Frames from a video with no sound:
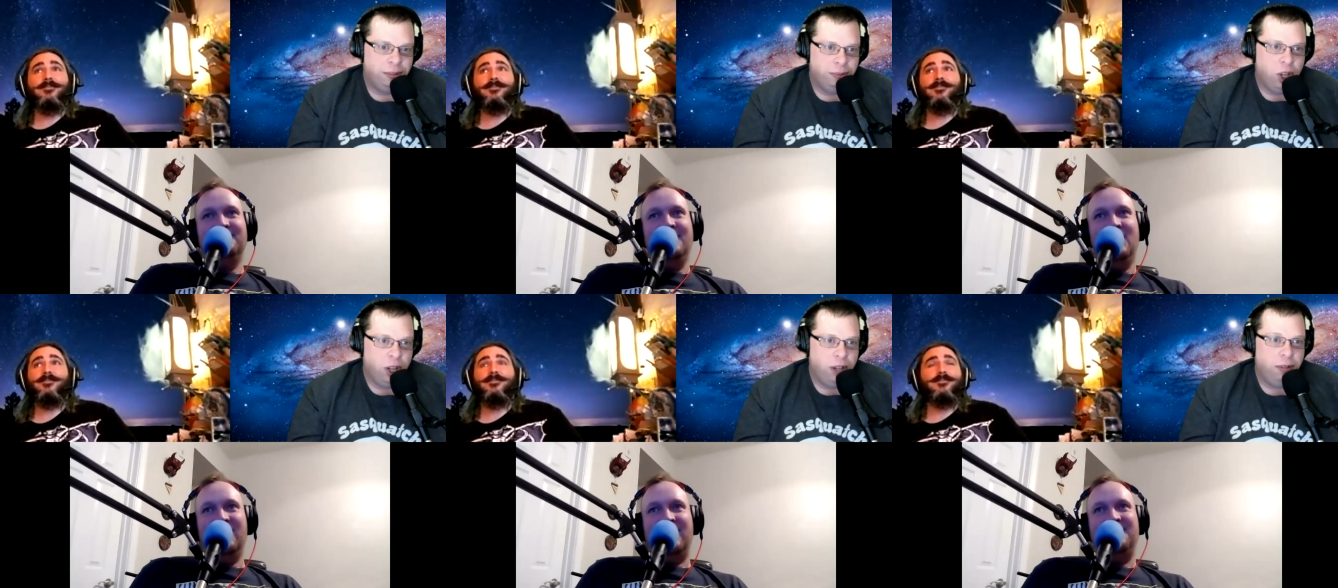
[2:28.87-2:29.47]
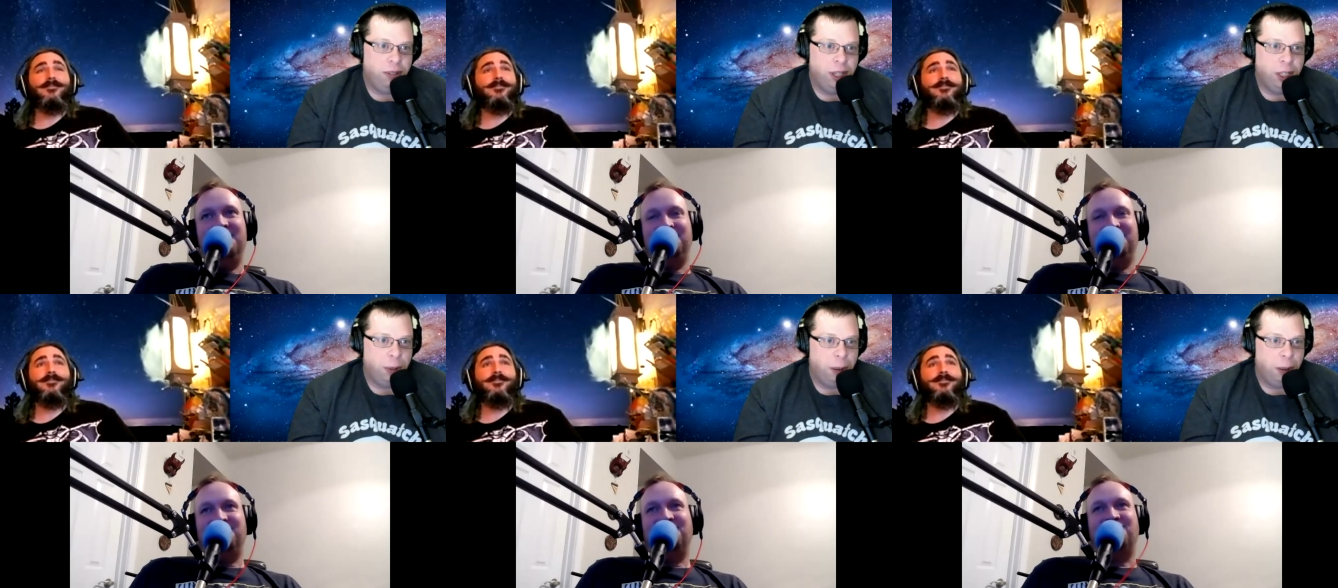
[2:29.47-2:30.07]
Speaker 1: Good. Good. It's
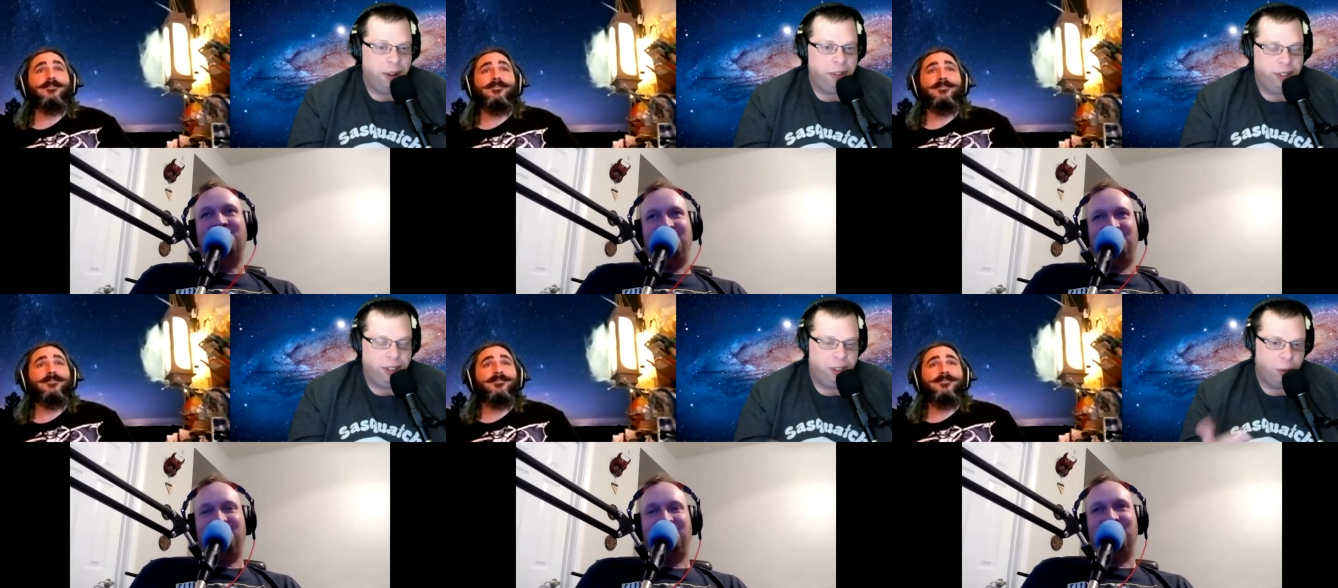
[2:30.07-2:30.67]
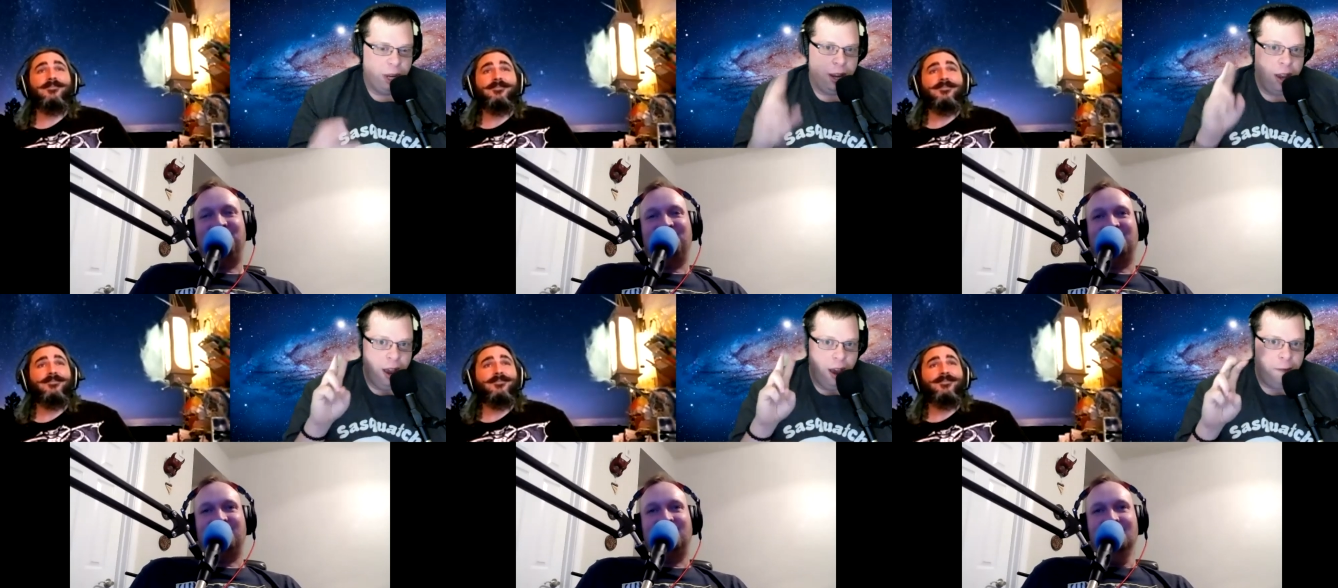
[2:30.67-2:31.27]
been a month since we
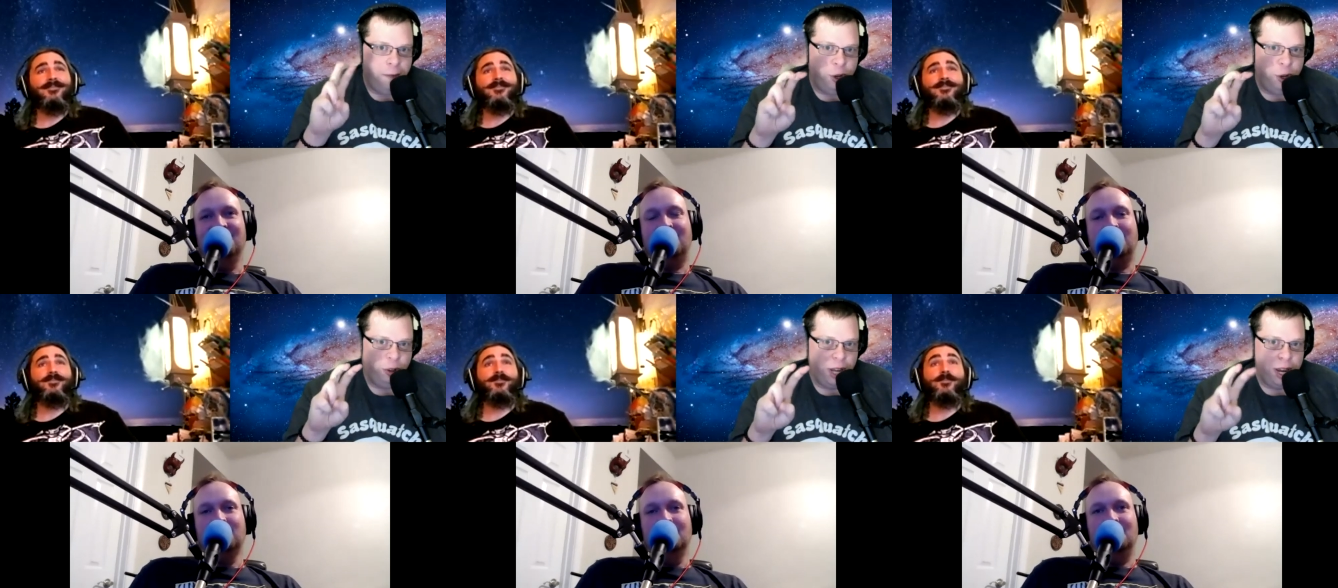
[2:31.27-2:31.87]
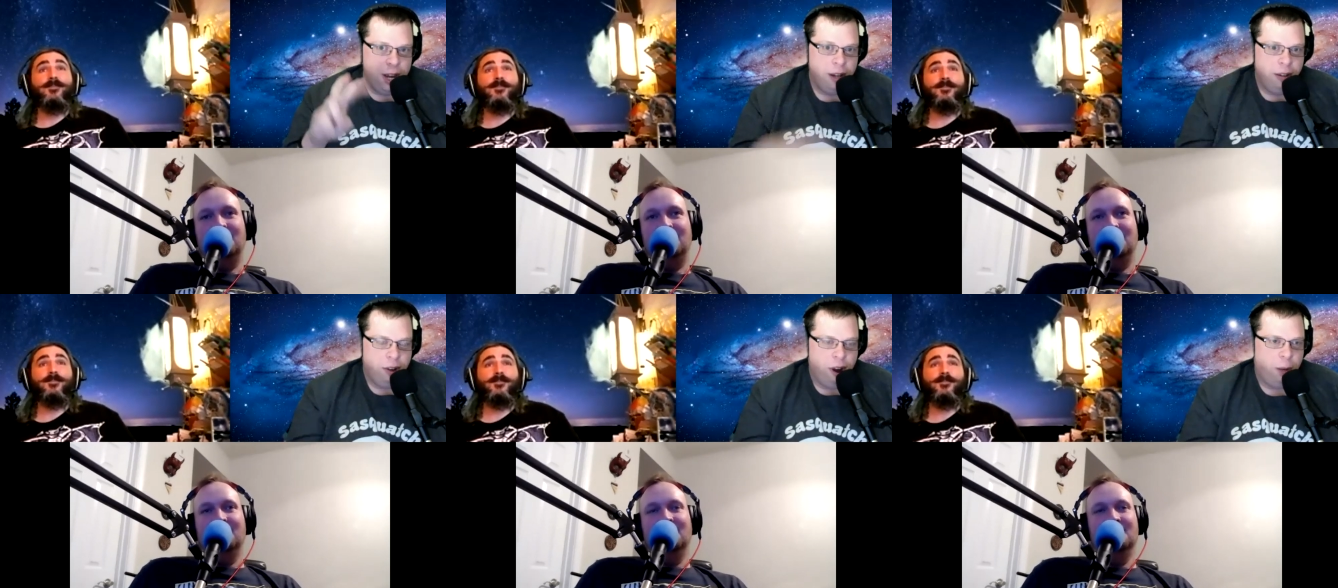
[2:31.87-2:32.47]
officially
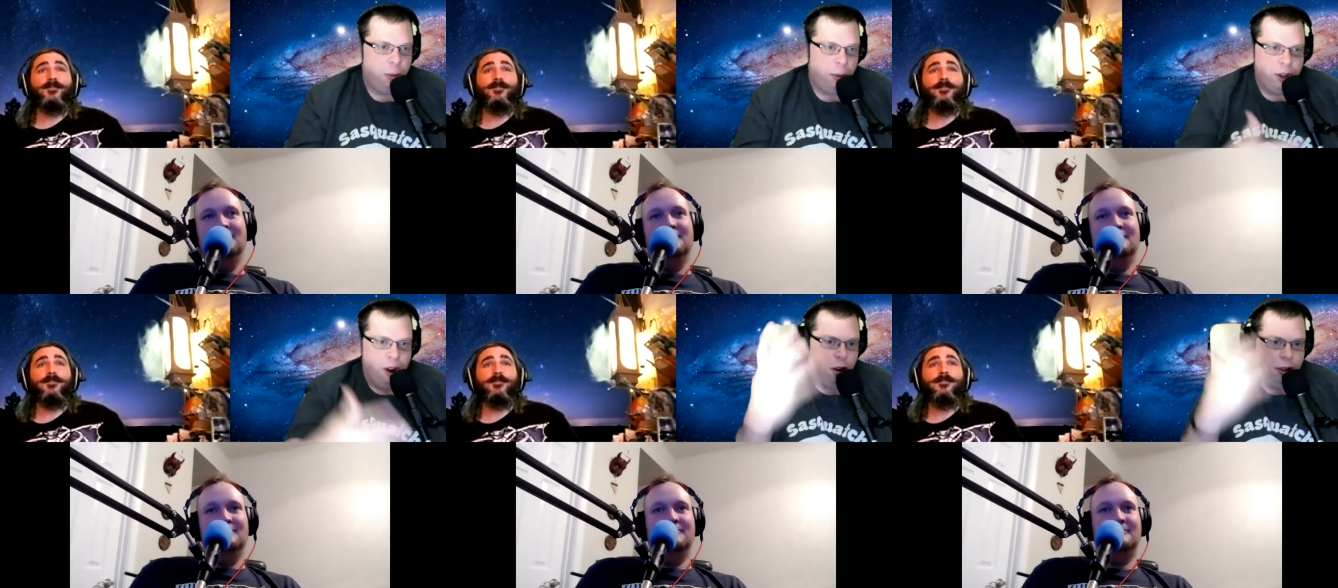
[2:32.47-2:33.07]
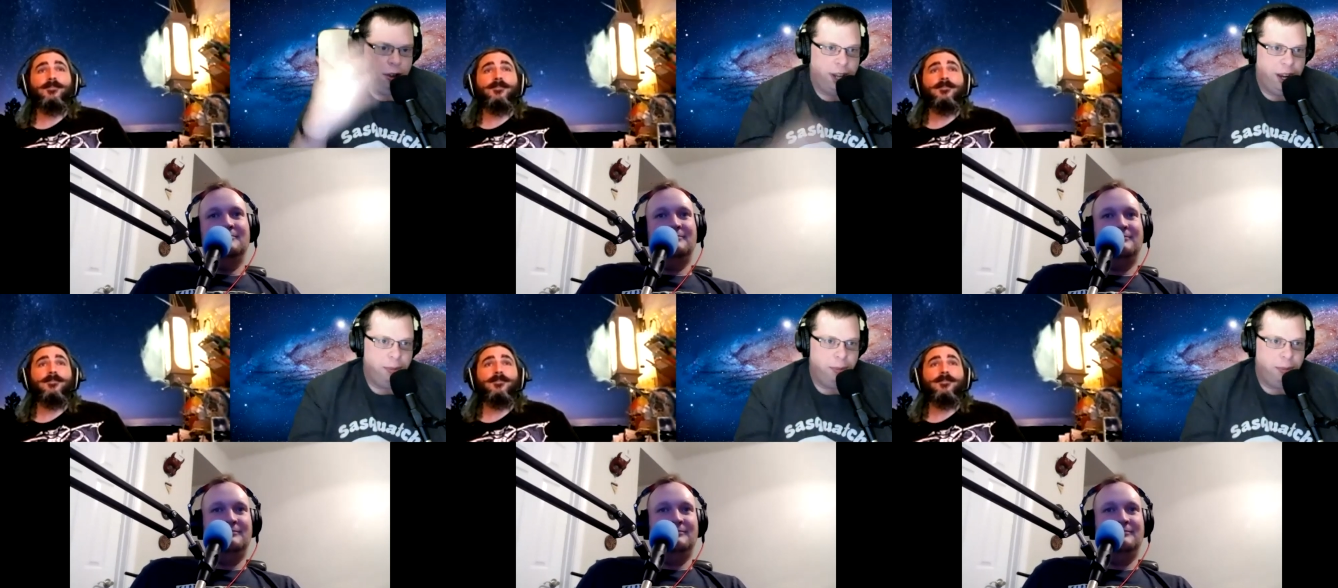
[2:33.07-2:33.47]
talked, but we talk all the time.